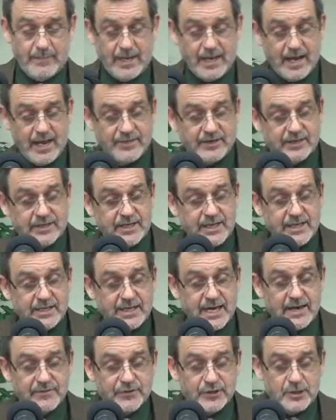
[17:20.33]
and the king
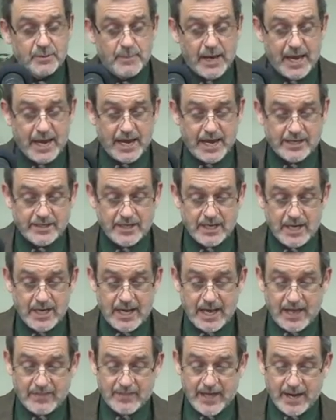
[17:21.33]
gave the command,
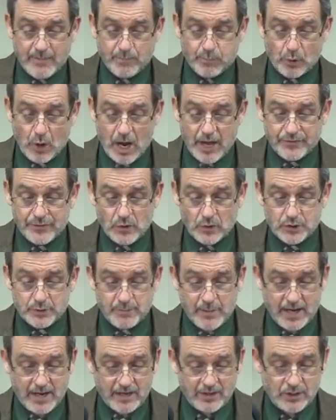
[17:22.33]
and they brought those
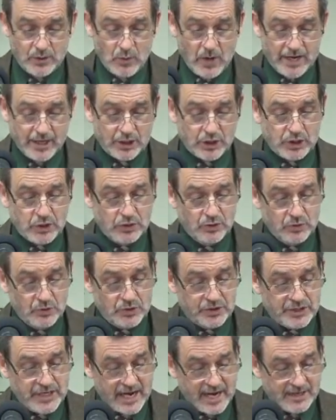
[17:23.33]
men who had
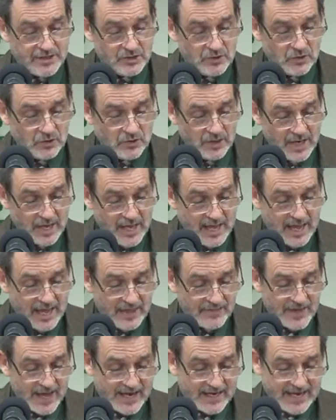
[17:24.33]
accused Daniel,
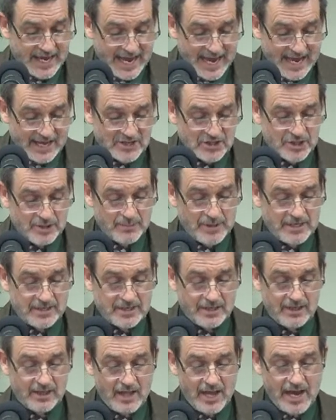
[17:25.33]
and they cast him
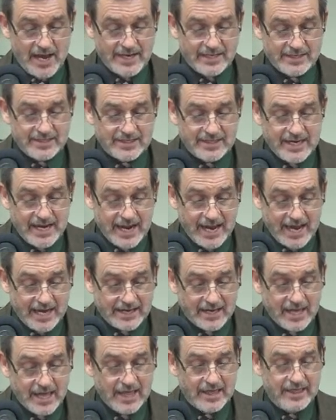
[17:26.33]
into the lion's
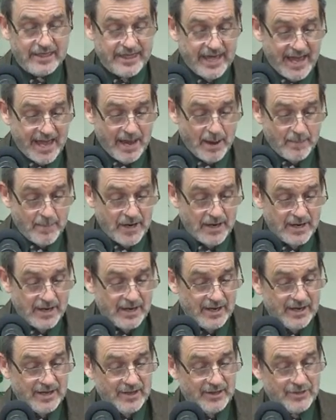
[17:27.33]
den, them,
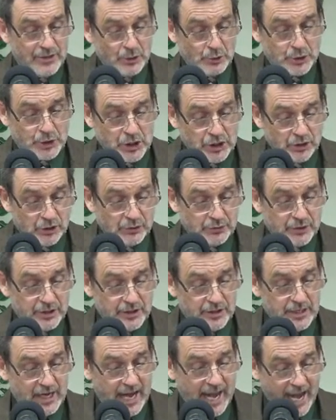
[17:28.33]
their
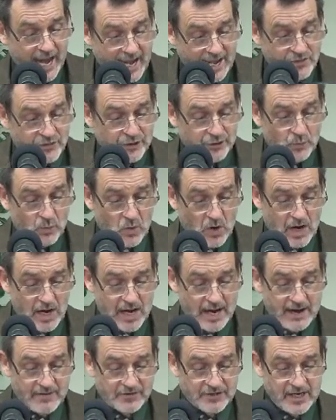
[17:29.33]
children, and their
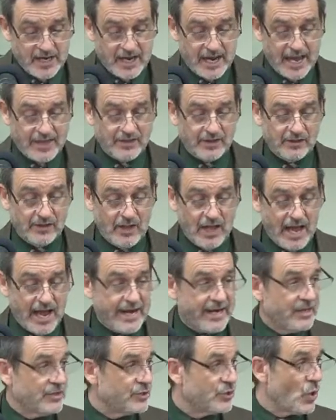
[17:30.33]
wives, and the
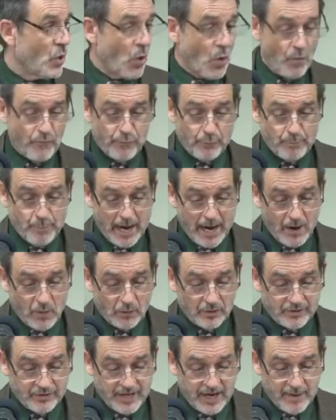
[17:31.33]
lions
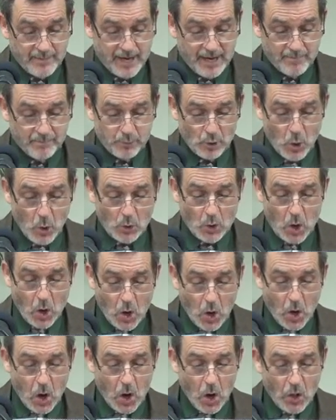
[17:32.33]
overpowered them and broke
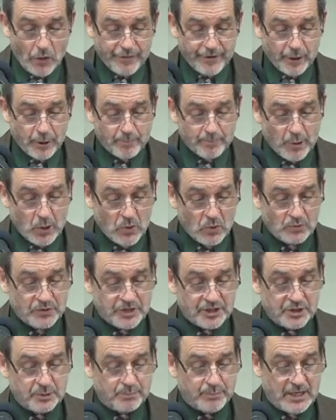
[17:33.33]
all their
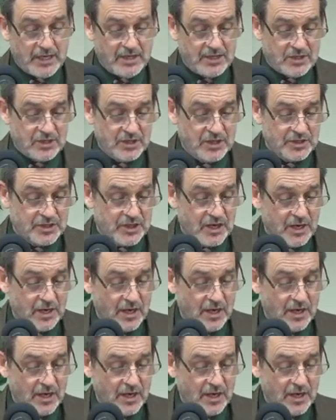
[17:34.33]
bones into pieces